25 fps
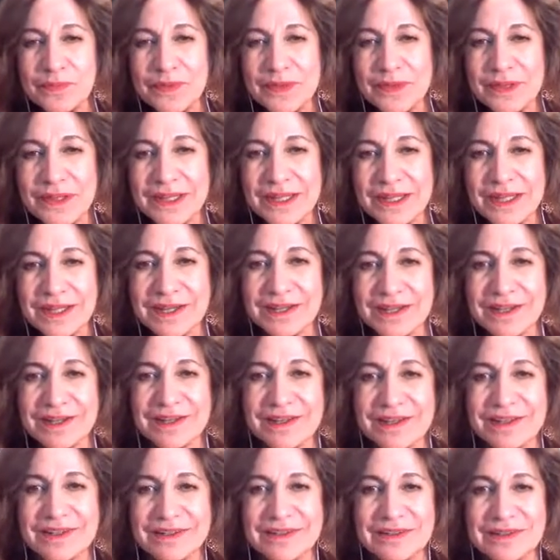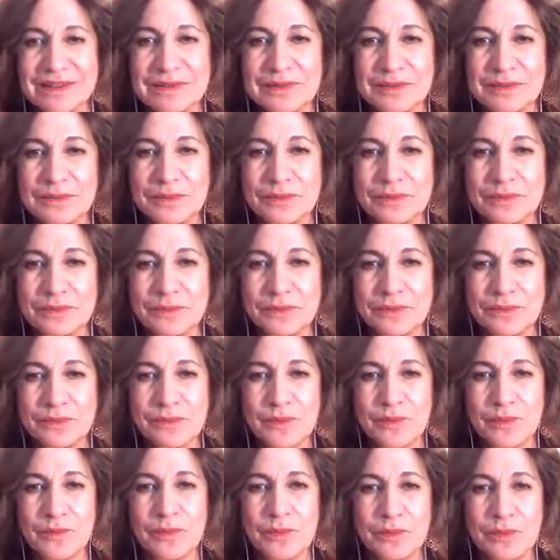
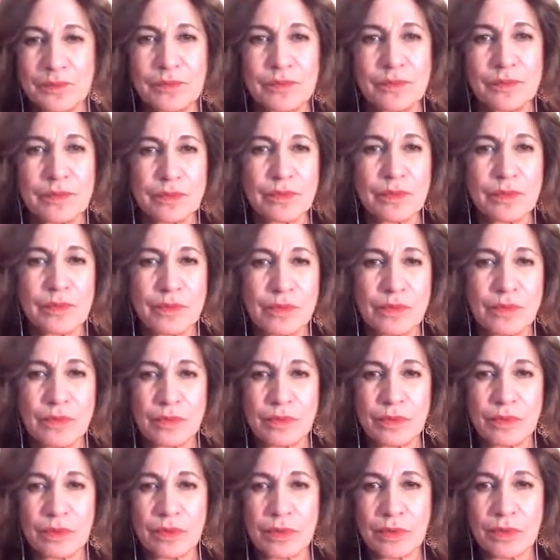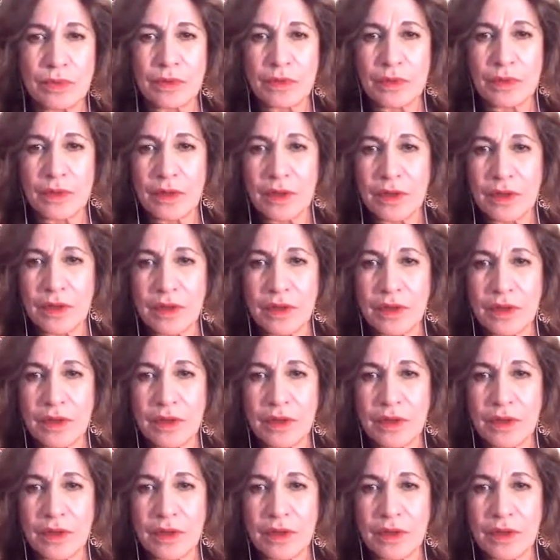(silent)